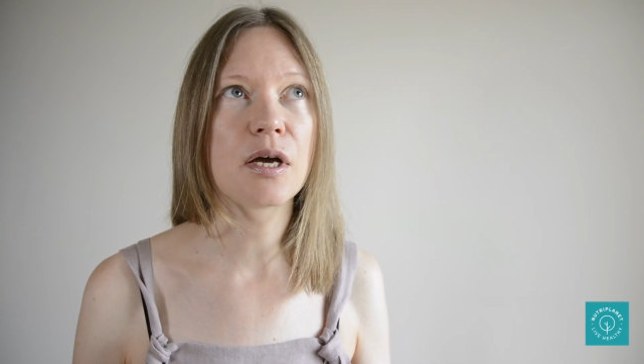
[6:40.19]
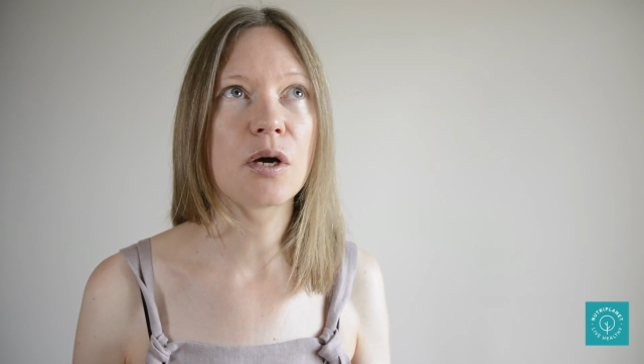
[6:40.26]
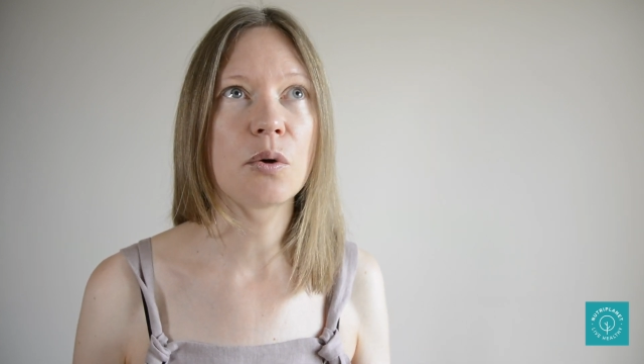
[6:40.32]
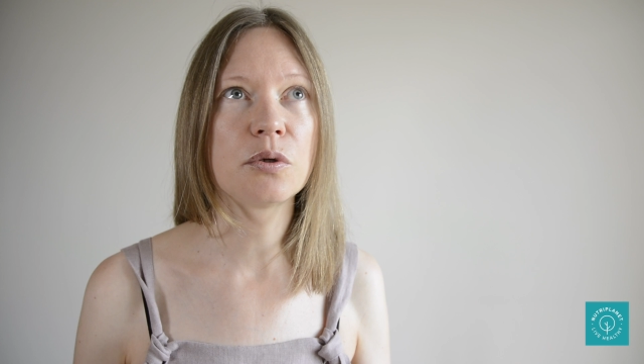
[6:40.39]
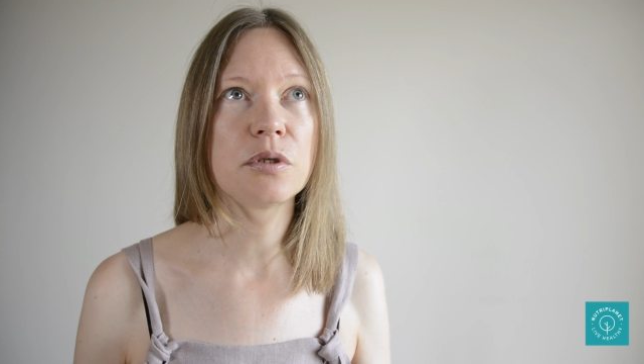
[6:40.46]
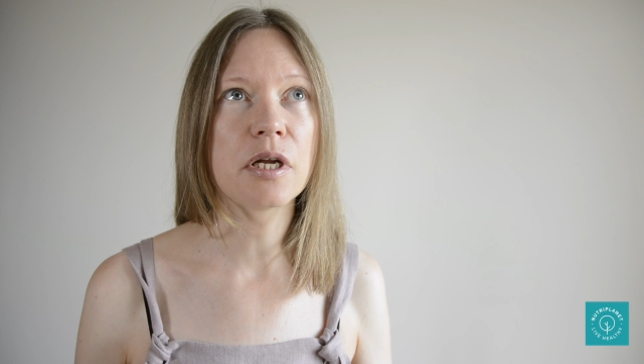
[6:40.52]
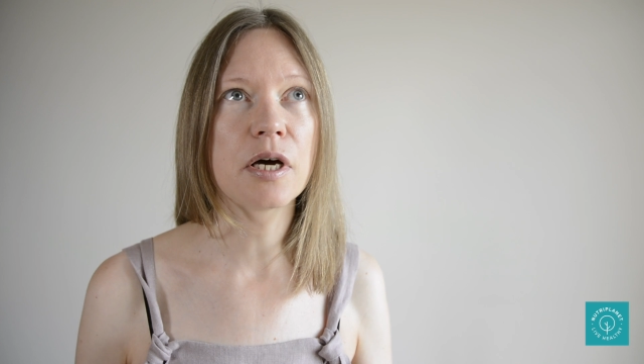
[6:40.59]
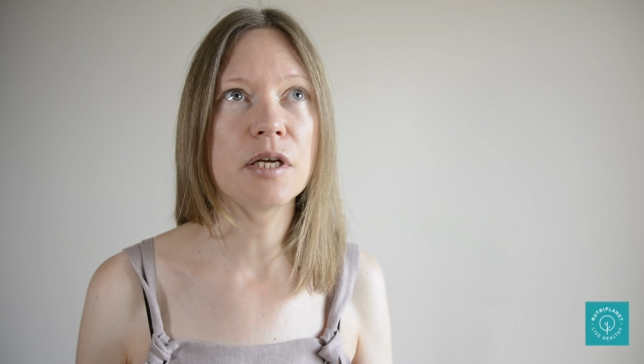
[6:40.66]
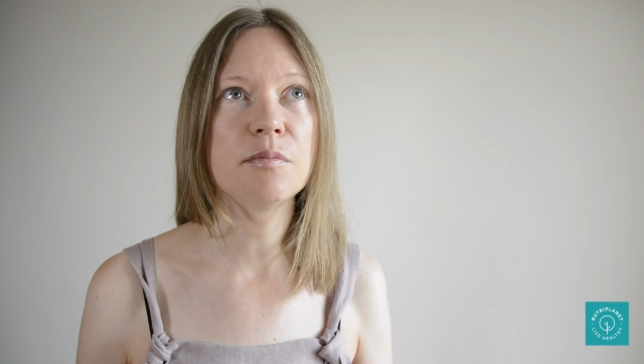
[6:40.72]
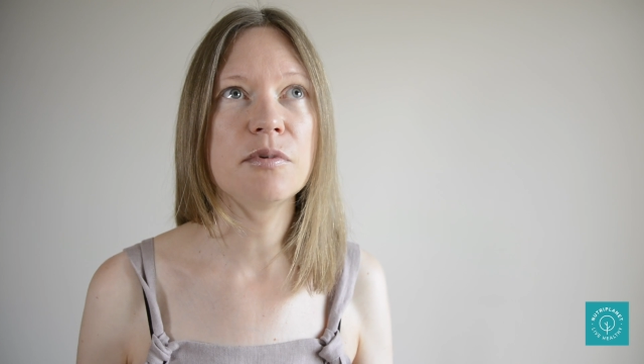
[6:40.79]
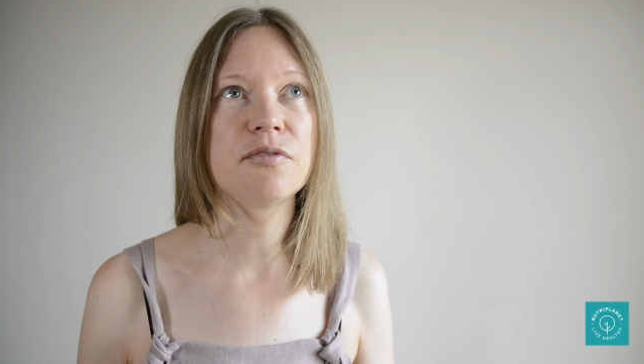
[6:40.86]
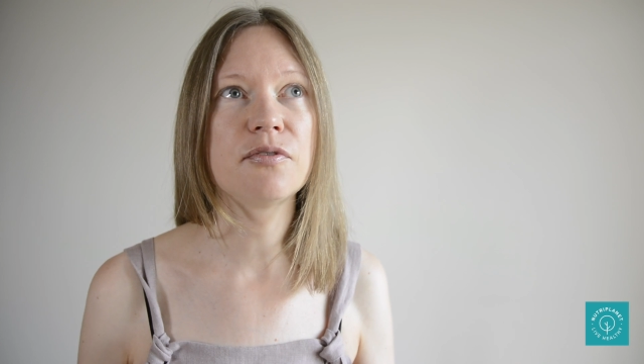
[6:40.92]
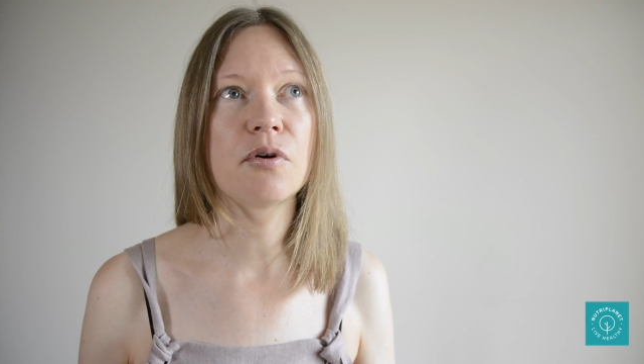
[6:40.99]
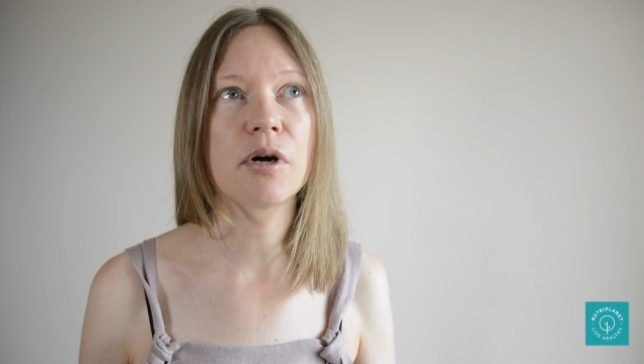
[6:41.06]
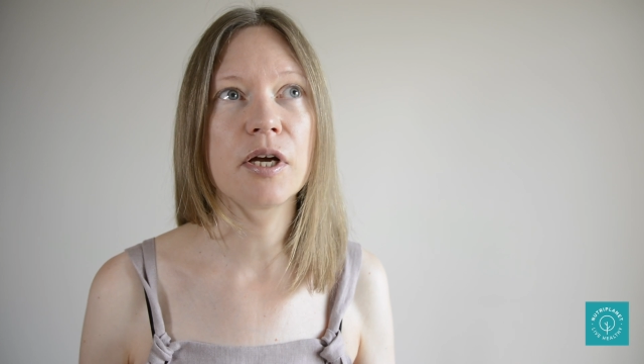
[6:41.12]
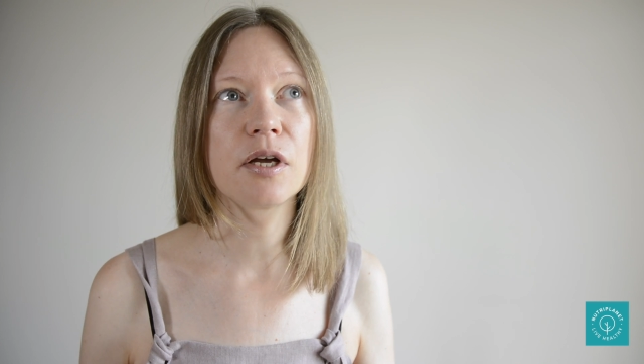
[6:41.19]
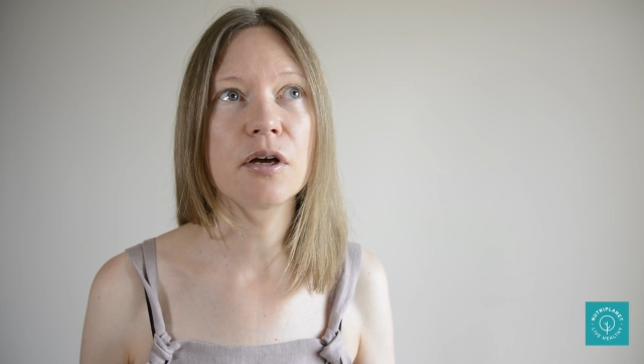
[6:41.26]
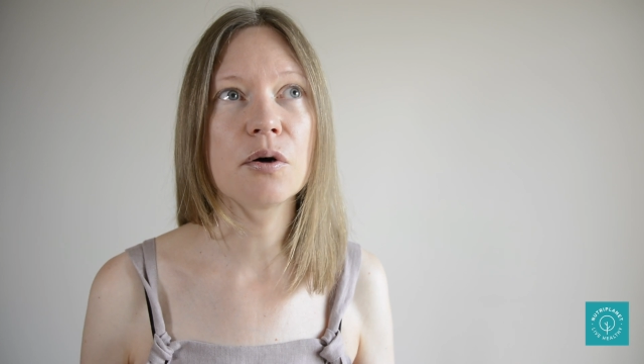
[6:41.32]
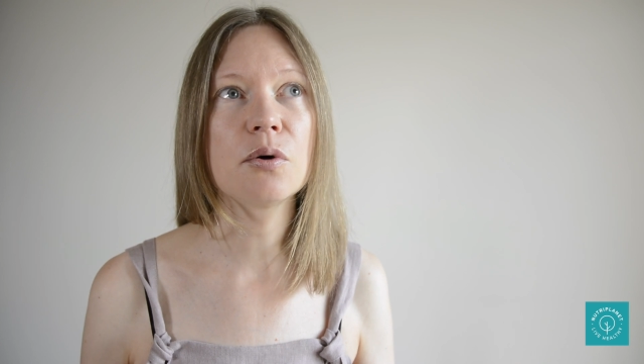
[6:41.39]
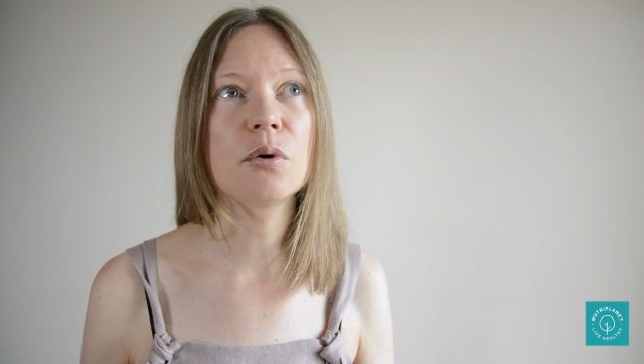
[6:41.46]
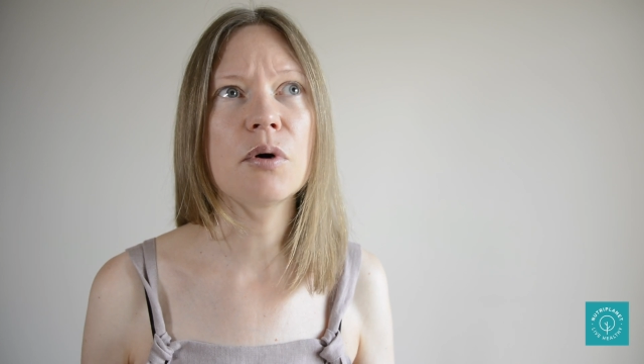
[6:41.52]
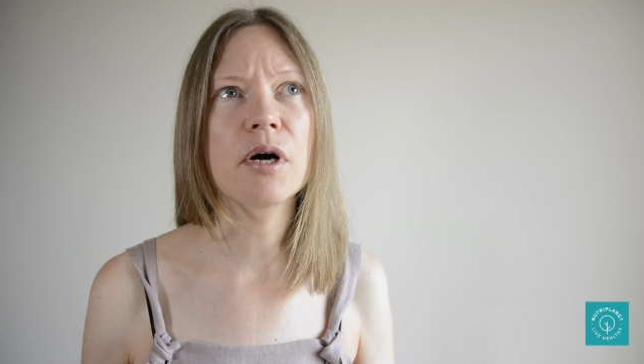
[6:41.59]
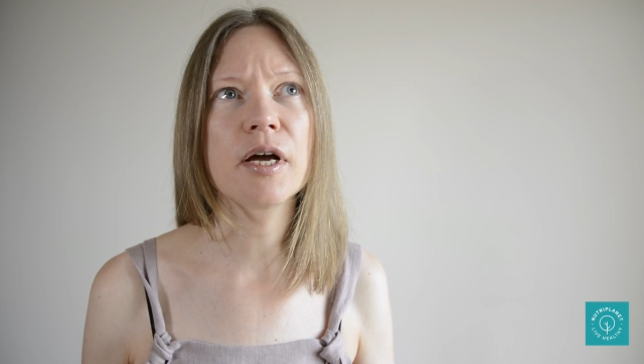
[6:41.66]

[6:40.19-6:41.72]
online before I go.